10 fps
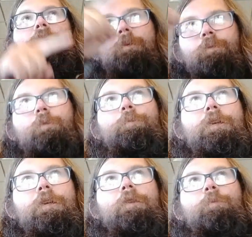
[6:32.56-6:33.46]

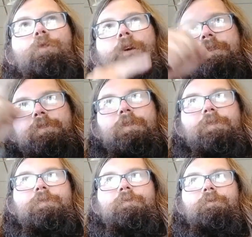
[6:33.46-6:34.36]
repeating the
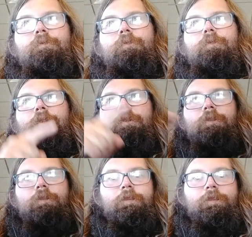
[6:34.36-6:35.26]
process
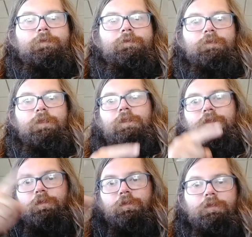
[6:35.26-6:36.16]

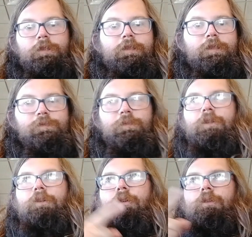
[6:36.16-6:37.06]
internally. That's what they
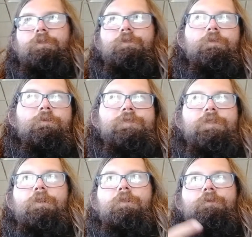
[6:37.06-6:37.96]
call internal
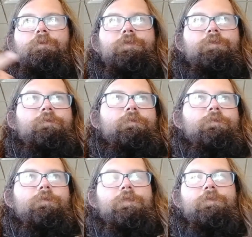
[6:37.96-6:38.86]
sales.
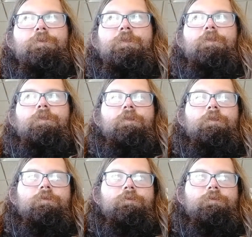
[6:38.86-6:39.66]
That's what they call,